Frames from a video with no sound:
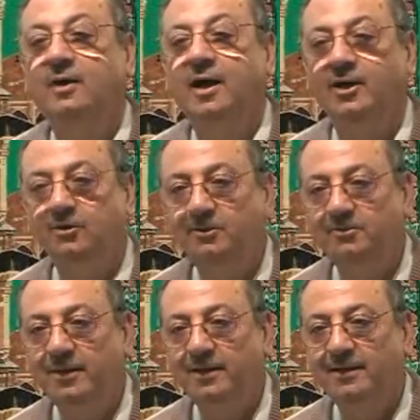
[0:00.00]
Are you with
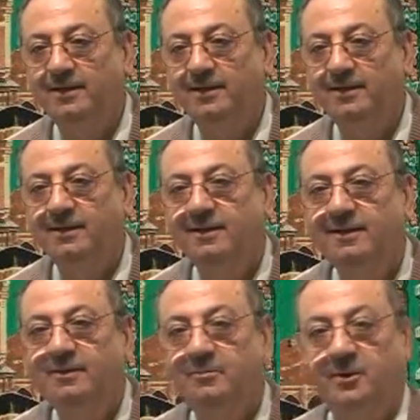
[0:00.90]
me?
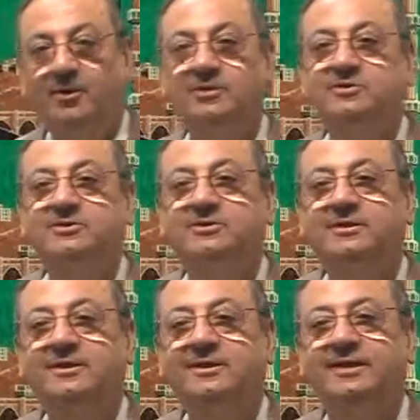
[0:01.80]
Because
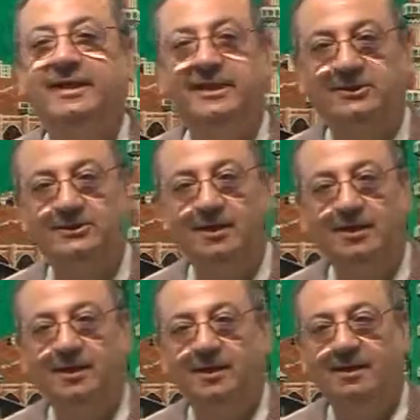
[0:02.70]
it is a
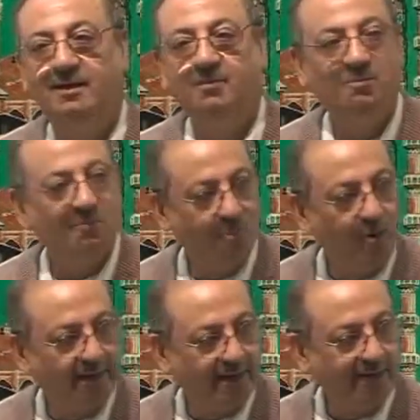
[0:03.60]

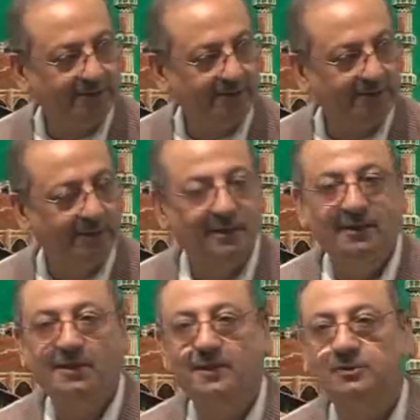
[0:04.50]
muannas.
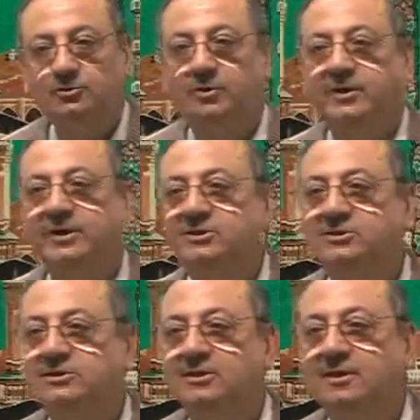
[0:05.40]
So it
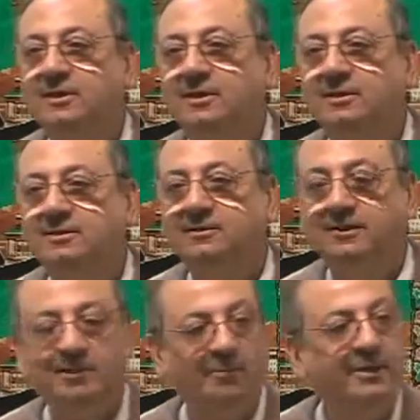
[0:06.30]
is, the
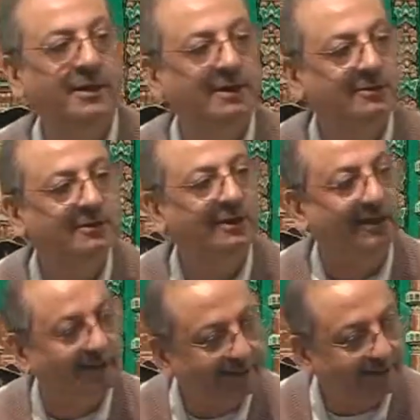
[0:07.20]
damir is
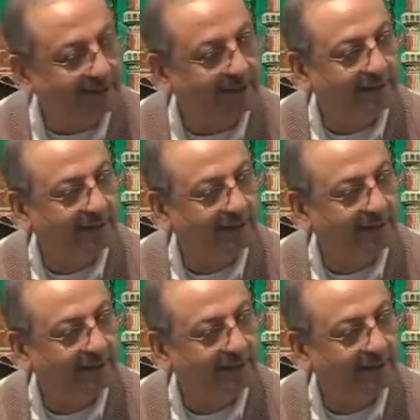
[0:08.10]
he.